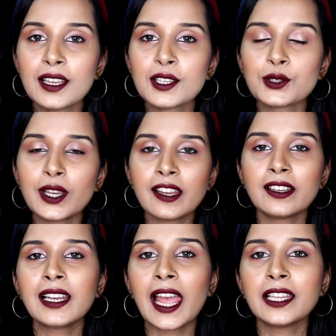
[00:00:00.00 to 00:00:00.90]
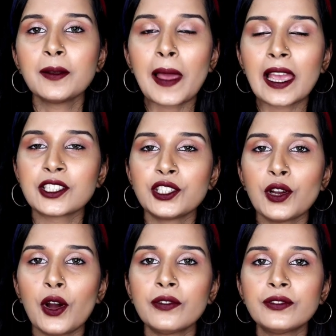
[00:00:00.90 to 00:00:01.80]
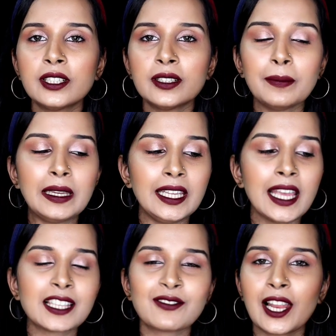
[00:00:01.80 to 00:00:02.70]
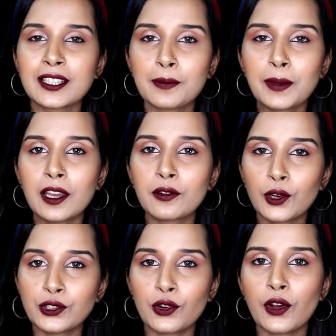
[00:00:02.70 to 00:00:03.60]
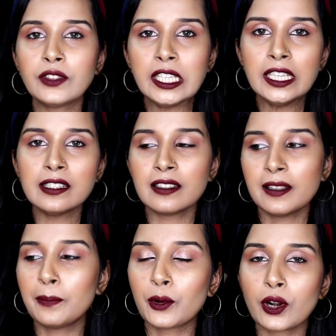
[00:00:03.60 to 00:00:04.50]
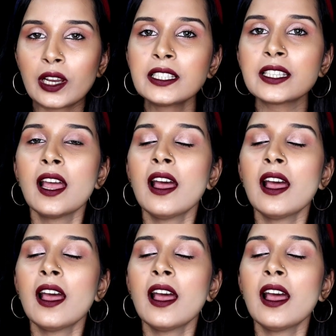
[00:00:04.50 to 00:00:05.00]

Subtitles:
So I really like the packaging of the mini as well as the bigger version of these lip products.